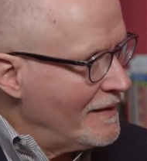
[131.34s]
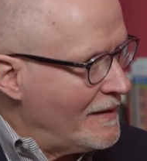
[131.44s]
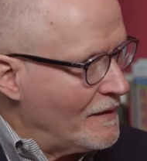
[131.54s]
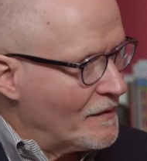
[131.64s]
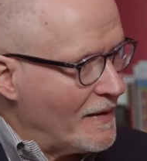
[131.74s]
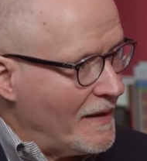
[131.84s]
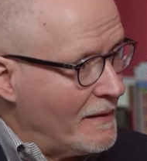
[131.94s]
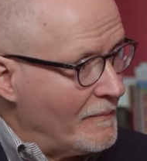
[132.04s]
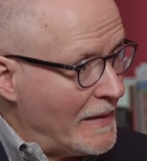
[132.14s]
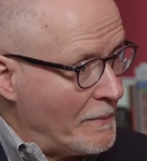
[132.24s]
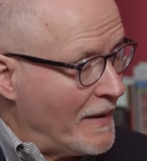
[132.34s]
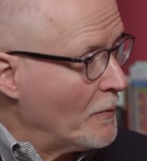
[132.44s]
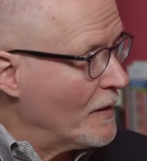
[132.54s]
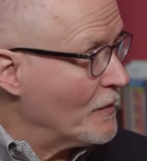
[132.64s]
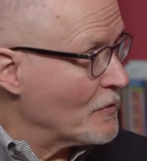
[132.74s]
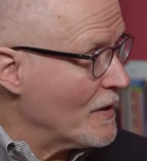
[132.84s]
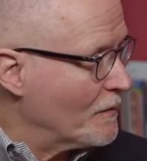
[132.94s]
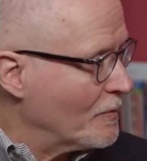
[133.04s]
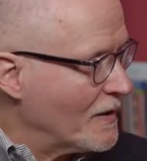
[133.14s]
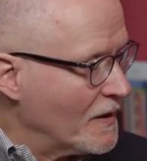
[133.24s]
is in many ways a
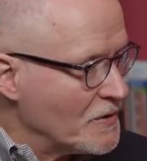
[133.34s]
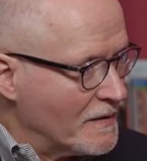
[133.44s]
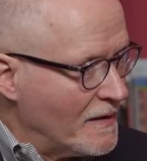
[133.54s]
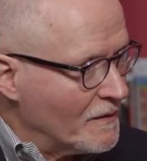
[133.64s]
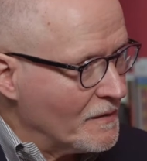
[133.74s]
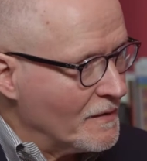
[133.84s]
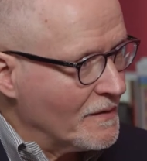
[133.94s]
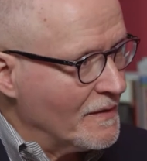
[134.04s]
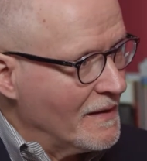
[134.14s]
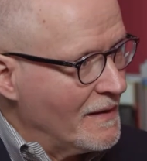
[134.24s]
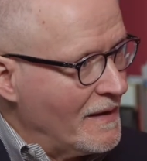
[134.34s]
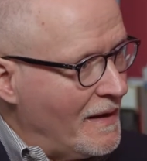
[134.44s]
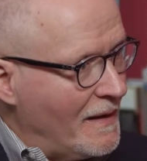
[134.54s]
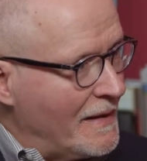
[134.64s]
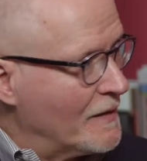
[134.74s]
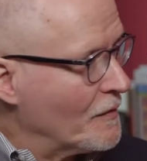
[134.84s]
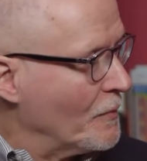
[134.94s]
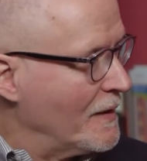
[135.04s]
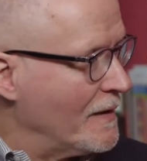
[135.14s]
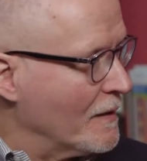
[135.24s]
transportation desert. It's a
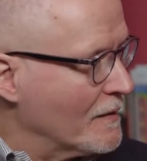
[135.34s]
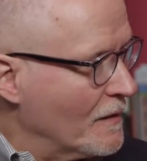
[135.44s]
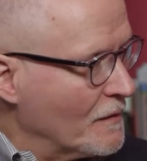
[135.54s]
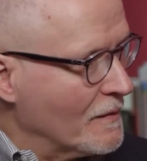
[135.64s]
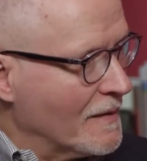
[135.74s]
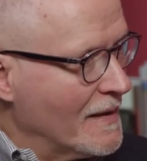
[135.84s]
retail desert.